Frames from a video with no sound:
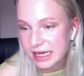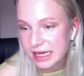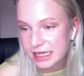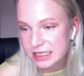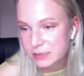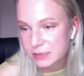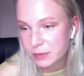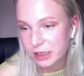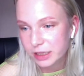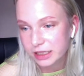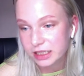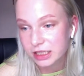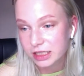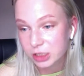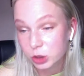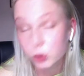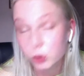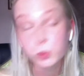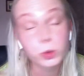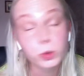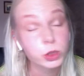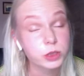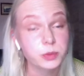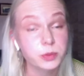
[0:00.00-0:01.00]
Yes, Bucky,
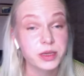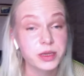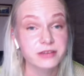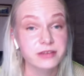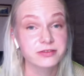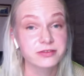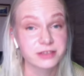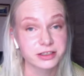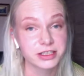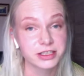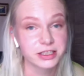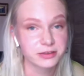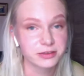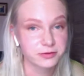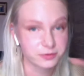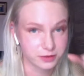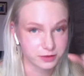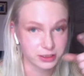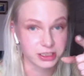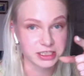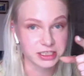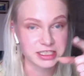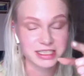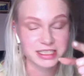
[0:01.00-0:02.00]
you bought me a very
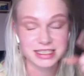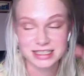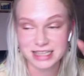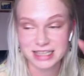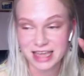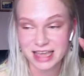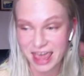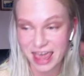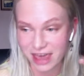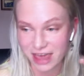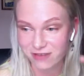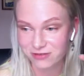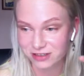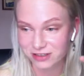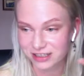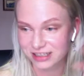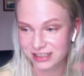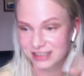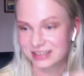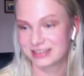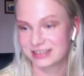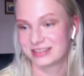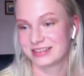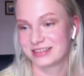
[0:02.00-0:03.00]
first
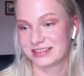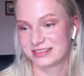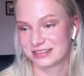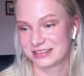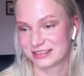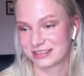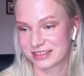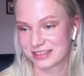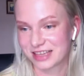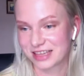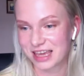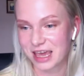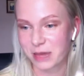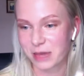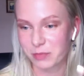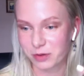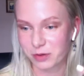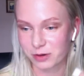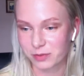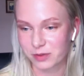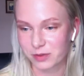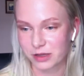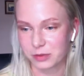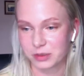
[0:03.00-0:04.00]
ever
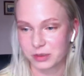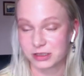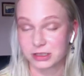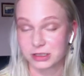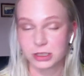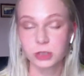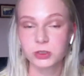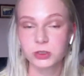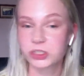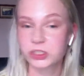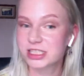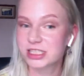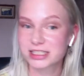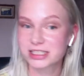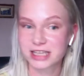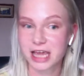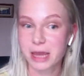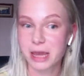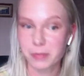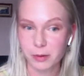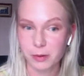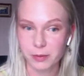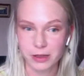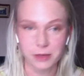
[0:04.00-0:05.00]
K-pop album. Not just
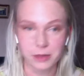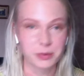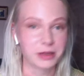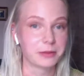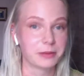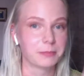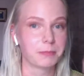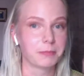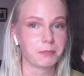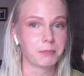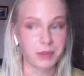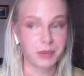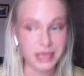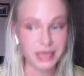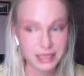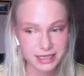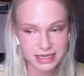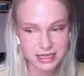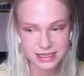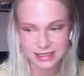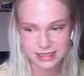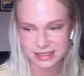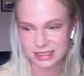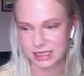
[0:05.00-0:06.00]
K-pop album,
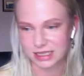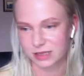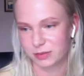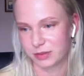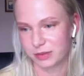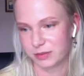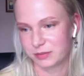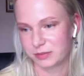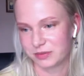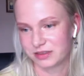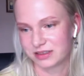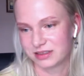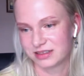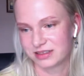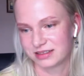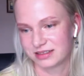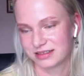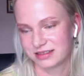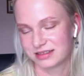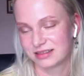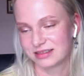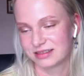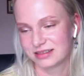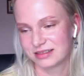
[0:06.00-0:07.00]
BTS album.
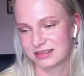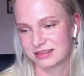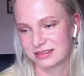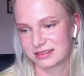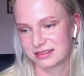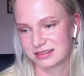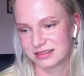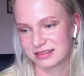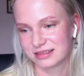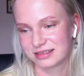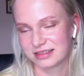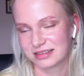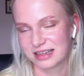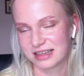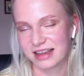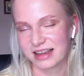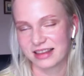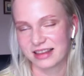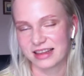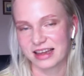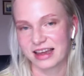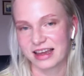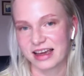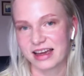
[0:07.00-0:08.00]

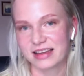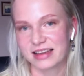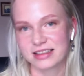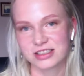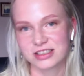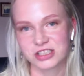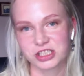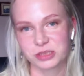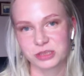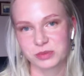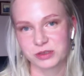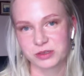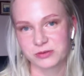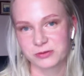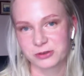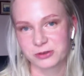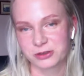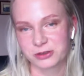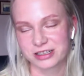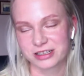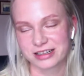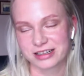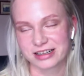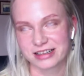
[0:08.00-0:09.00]
And I had a Jimin
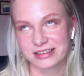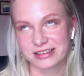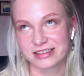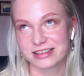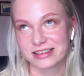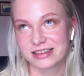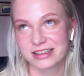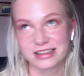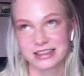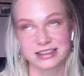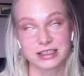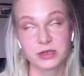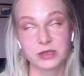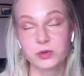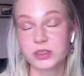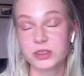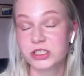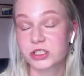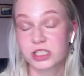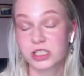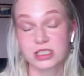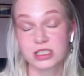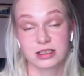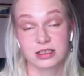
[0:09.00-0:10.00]
photo card in there. That
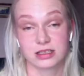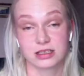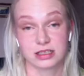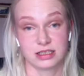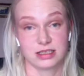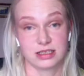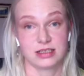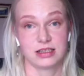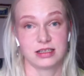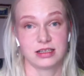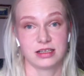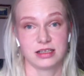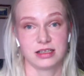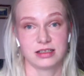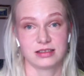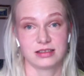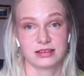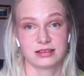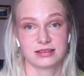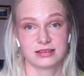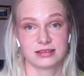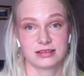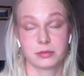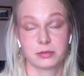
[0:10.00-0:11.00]
was just a destiny.
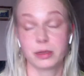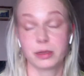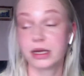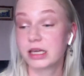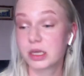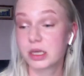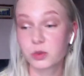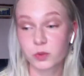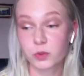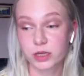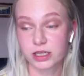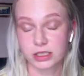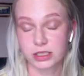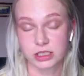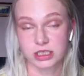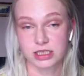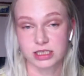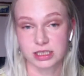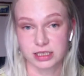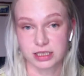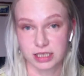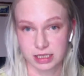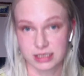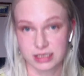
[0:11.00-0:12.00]
Bucky, we are
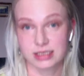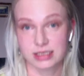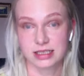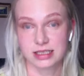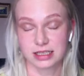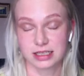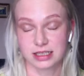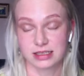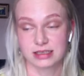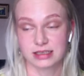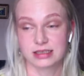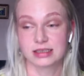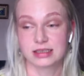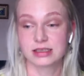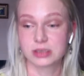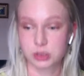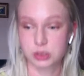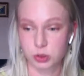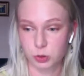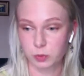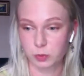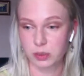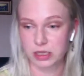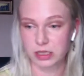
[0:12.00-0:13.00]
just destined
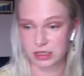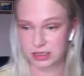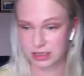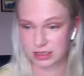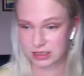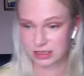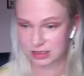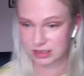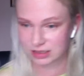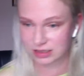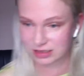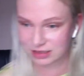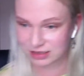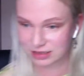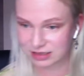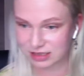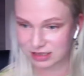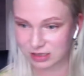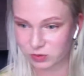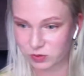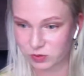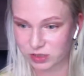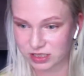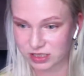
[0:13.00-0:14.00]
to meet.
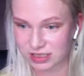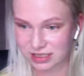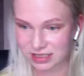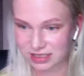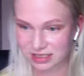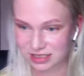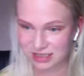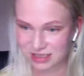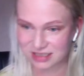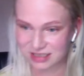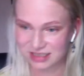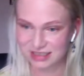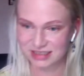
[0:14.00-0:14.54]
I was...